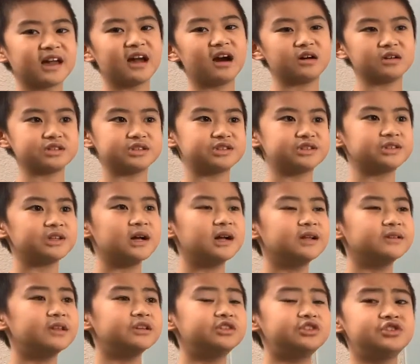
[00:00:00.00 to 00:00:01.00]
else,
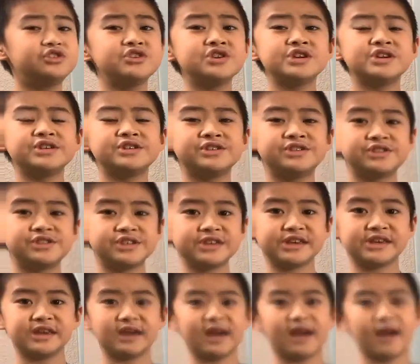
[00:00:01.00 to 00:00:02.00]
the
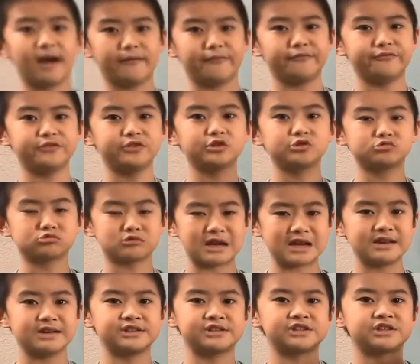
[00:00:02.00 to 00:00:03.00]
GCF, the
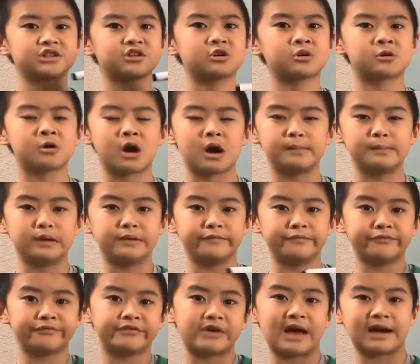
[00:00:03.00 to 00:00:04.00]
greatest common
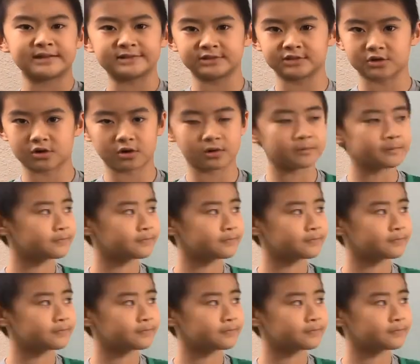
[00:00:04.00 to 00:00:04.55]
factor.